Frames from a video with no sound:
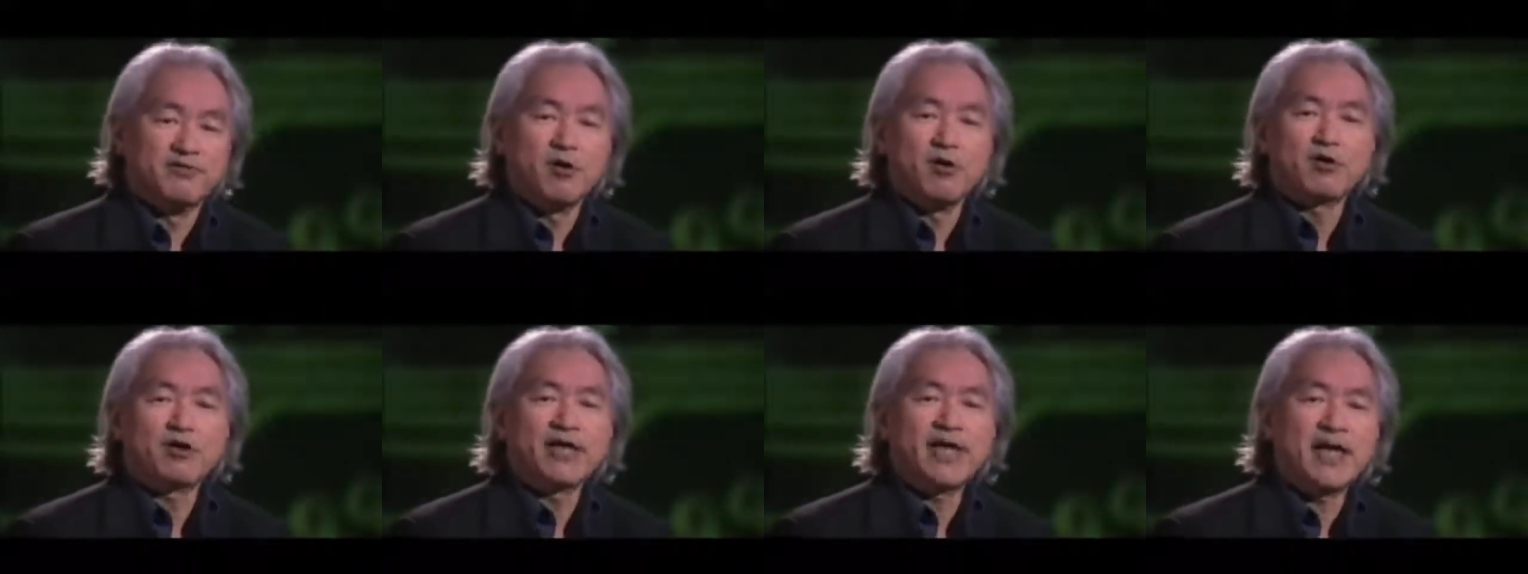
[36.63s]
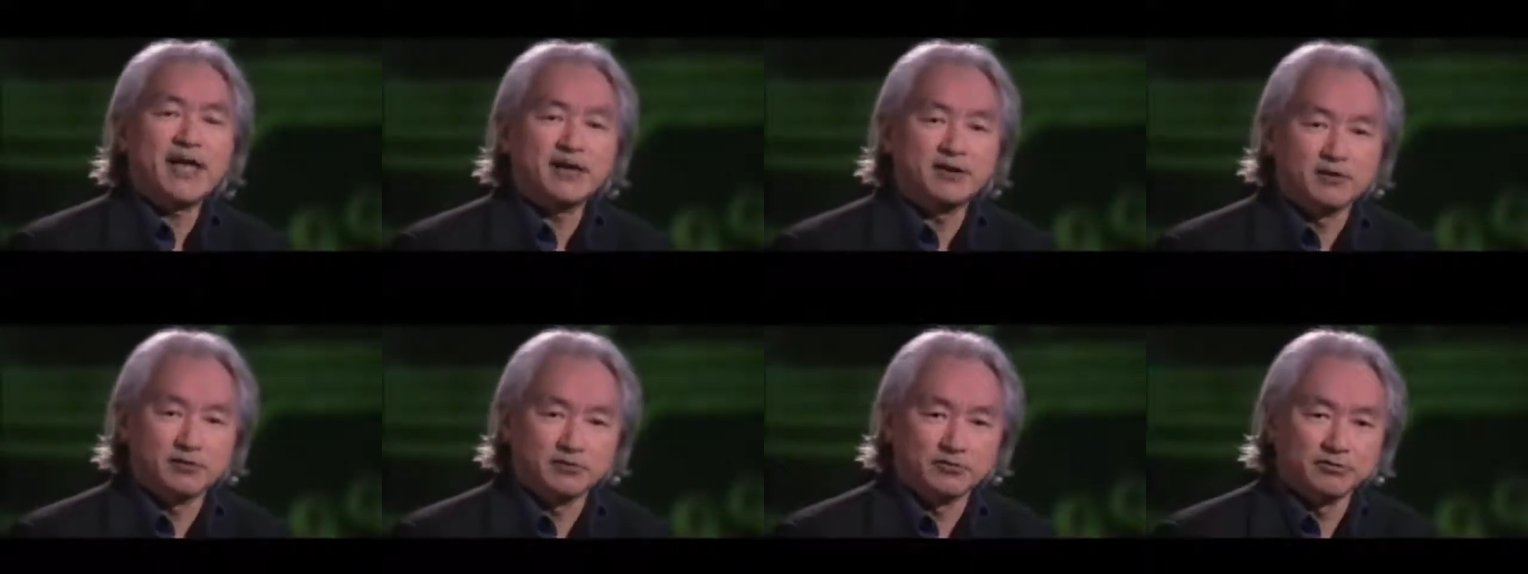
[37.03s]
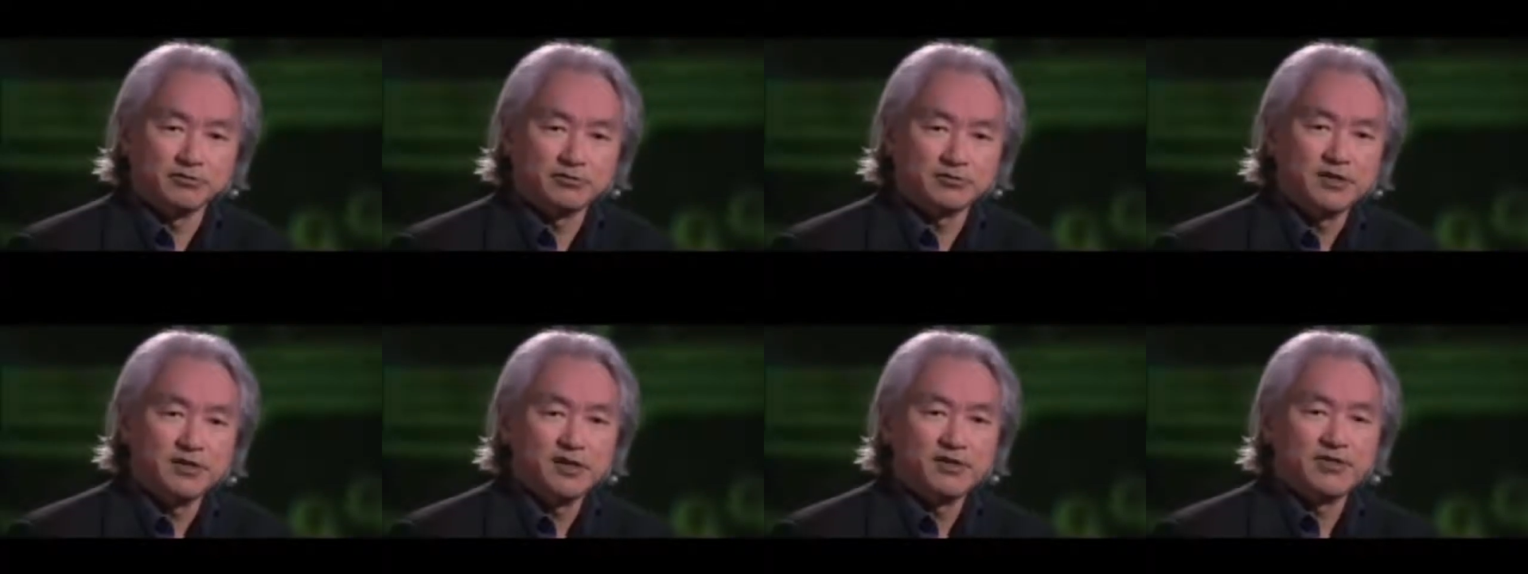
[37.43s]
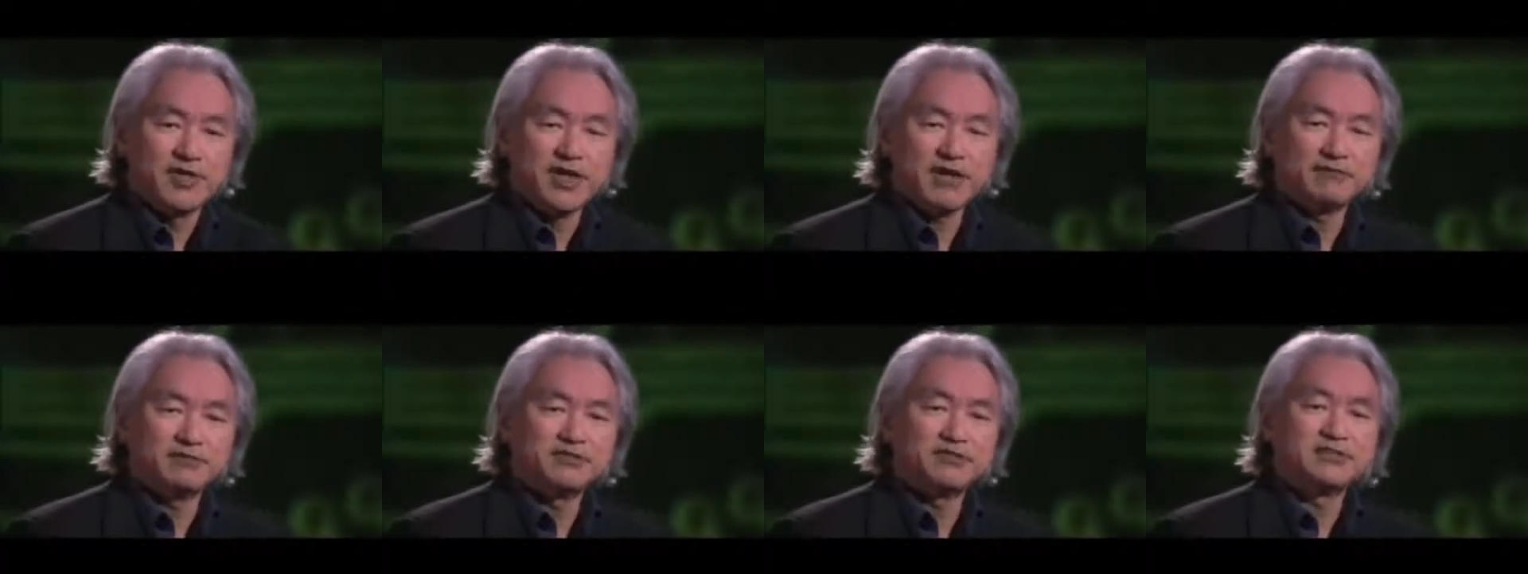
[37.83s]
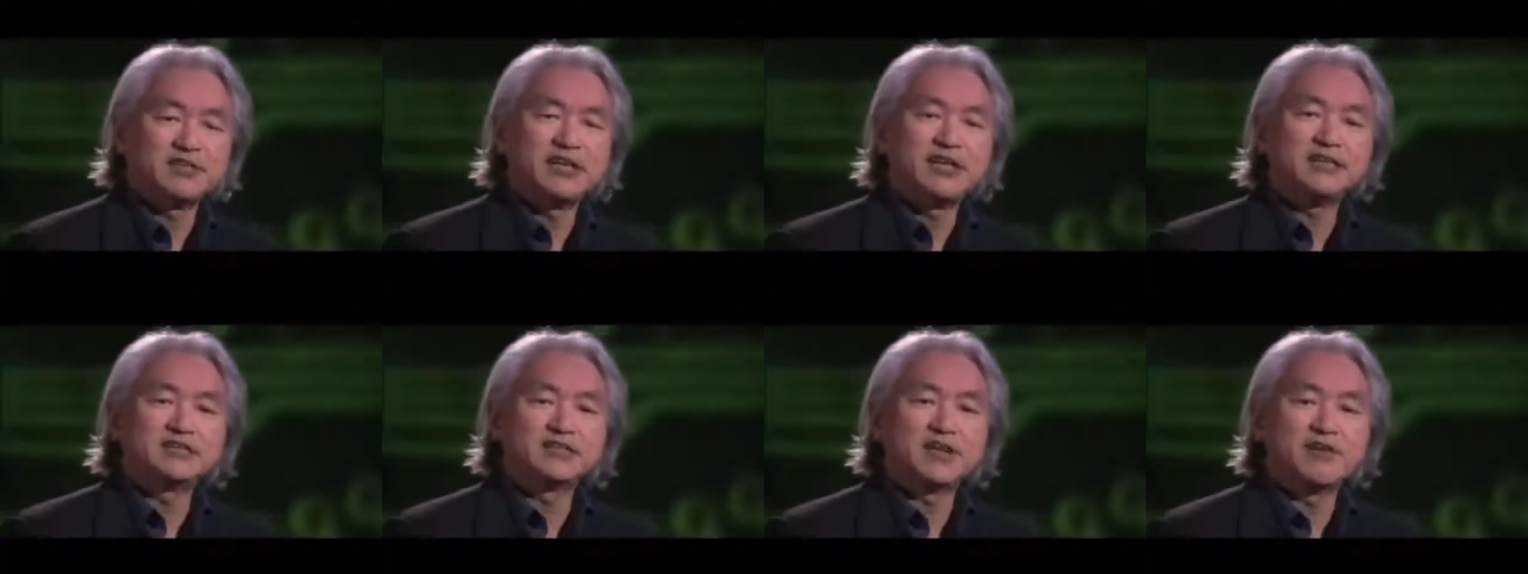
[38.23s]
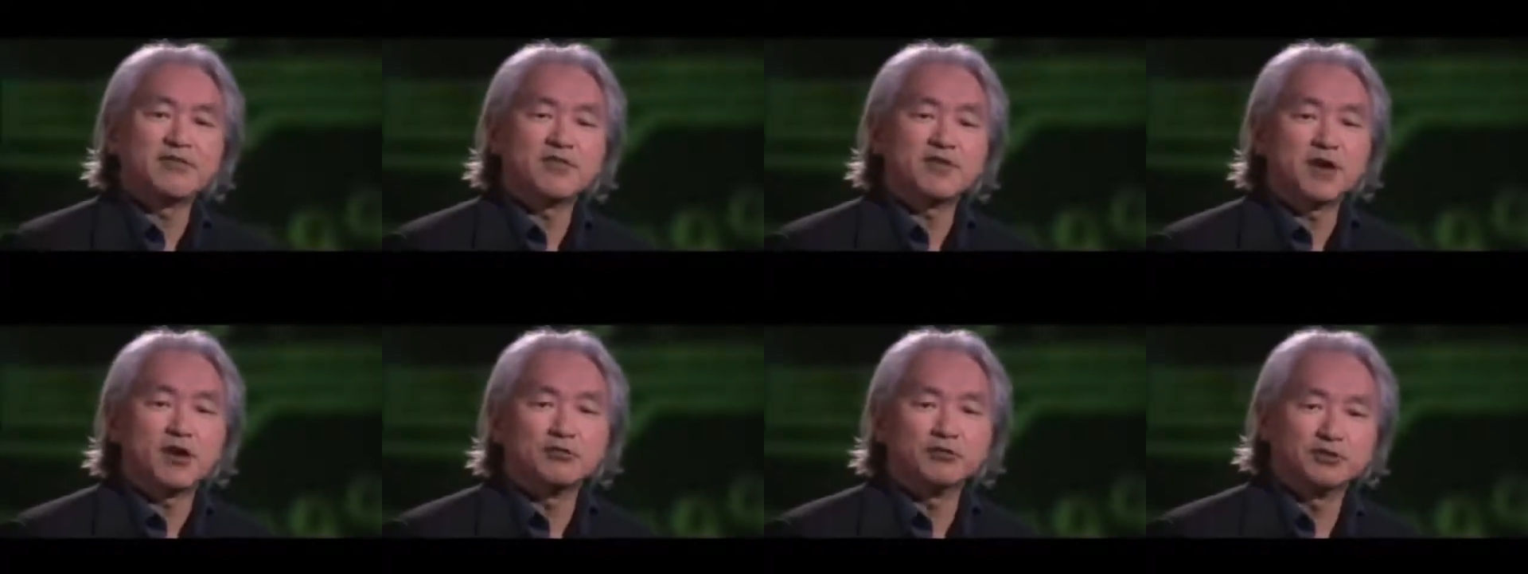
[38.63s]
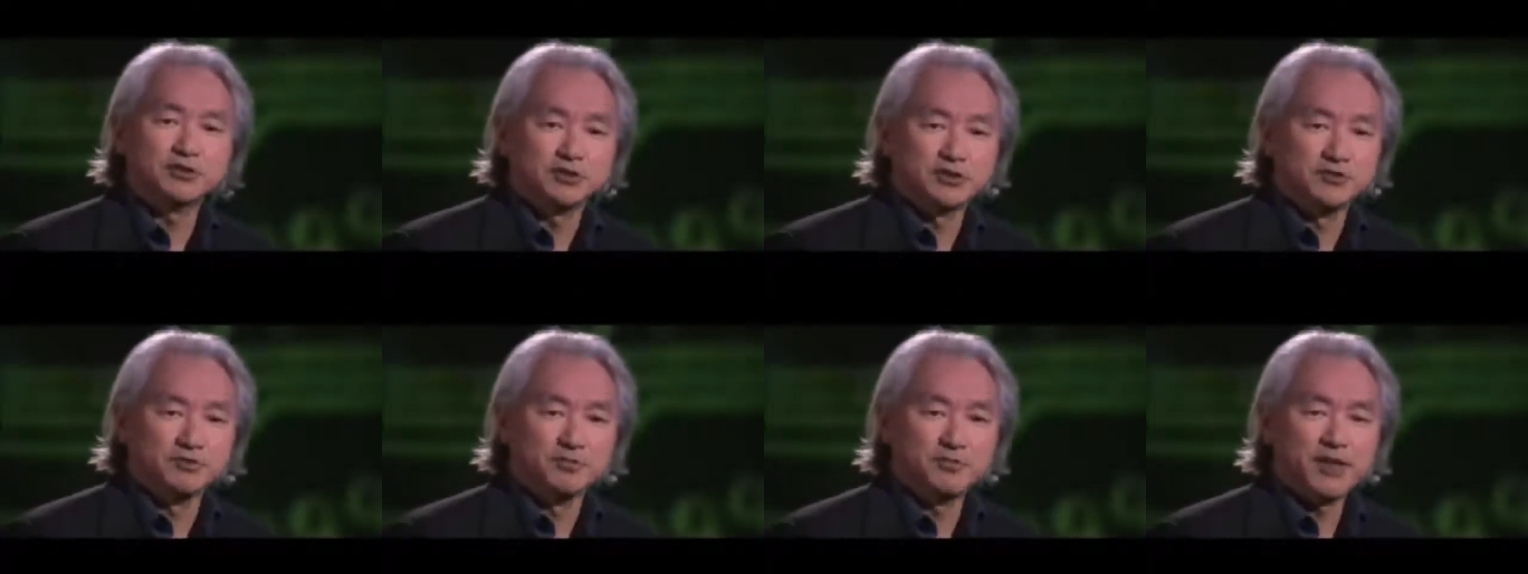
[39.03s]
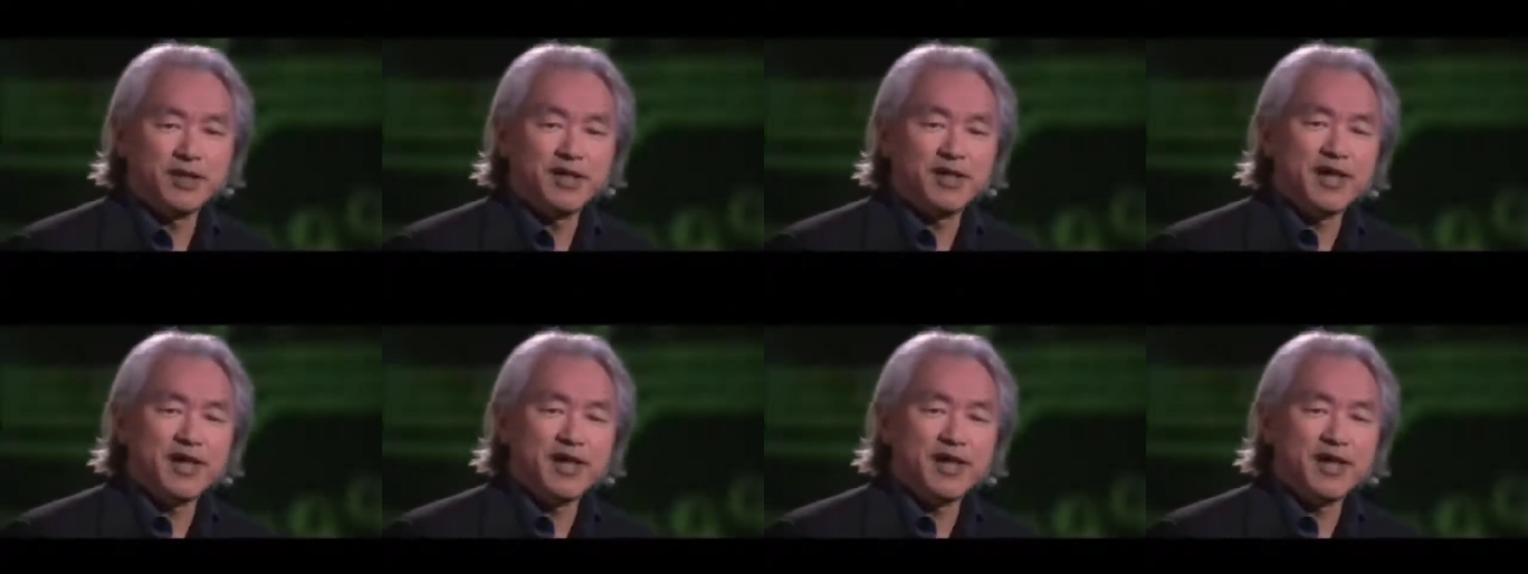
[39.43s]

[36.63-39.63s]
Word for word: volcanoes. They have cities on the ocean.